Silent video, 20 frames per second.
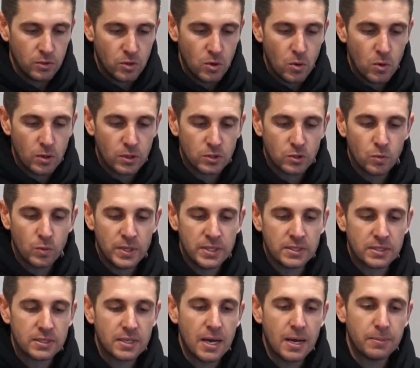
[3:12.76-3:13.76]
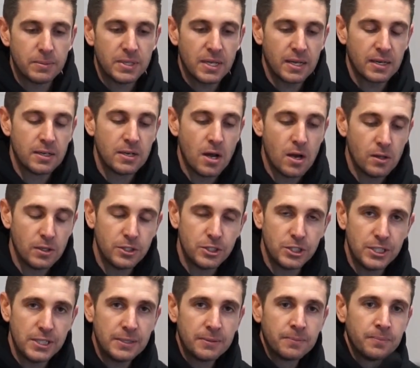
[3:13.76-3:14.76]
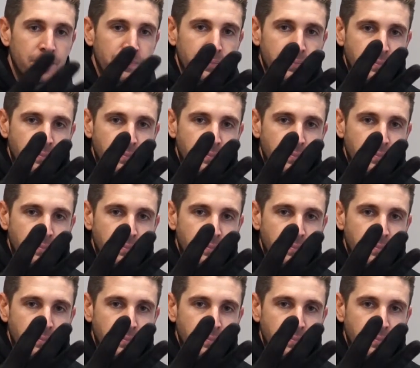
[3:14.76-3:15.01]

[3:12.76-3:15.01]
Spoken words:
Gore's windstop technology.